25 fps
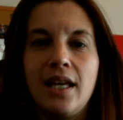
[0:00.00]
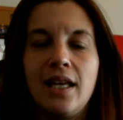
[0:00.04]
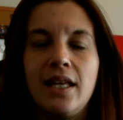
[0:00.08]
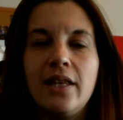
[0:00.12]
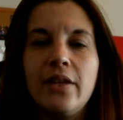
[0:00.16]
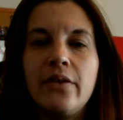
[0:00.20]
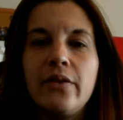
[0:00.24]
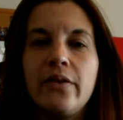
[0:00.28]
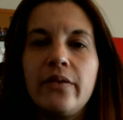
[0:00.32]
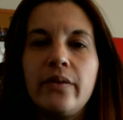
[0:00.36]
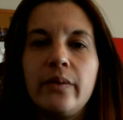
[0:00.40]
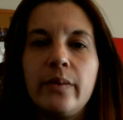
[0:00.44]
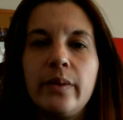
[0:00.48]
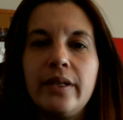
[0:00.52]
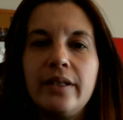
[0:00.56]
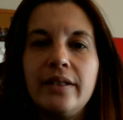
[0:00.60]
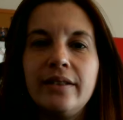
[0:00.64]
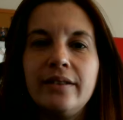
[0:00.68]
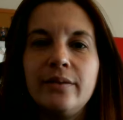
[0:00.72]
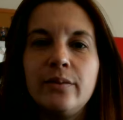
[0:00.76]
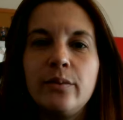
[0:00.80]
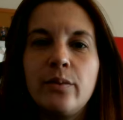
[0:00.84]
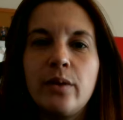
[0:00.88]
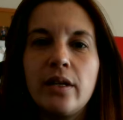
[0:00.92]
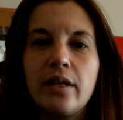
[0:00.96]
Hello everyone,
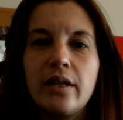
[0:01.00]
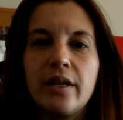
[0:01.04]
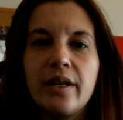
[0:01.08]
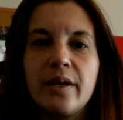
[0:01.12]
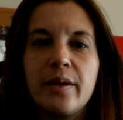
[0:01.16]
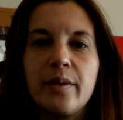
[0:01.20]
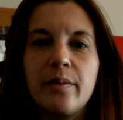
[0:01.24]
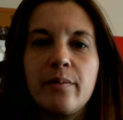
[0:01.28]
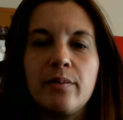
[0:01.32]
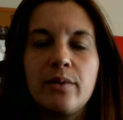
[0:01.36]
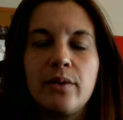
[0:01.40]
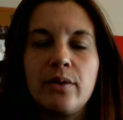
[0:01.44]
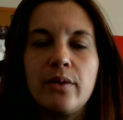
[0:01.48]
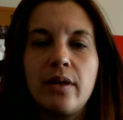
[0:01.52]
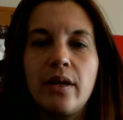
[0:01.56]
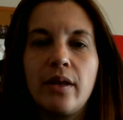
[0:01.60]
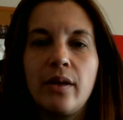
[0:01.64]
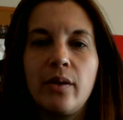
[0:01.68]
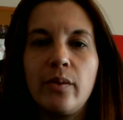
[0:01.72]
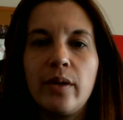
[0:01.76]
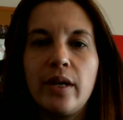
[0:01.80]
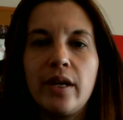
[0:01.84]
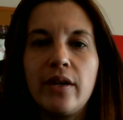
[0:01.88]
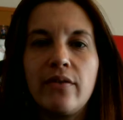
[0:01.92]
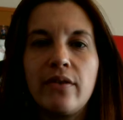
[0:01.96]
welcome to another
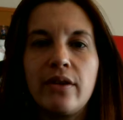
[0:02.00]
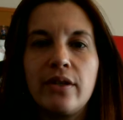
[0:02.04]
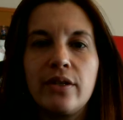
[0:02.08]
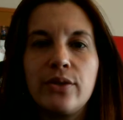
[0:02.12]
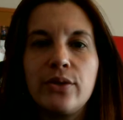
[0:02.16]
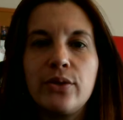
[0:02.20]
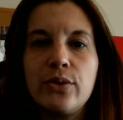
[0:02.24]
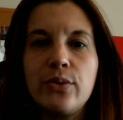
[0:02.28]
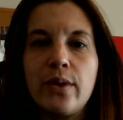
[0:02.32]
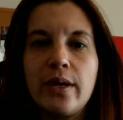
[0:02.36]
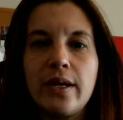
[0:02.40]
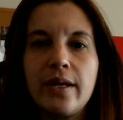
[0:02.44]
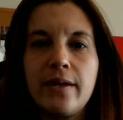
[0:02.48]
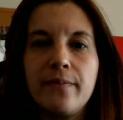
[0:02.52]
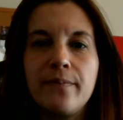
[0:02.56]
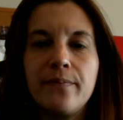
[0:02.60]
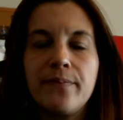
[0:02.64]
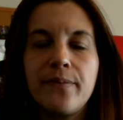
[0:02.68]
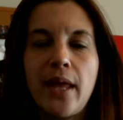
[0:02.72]
week of N220.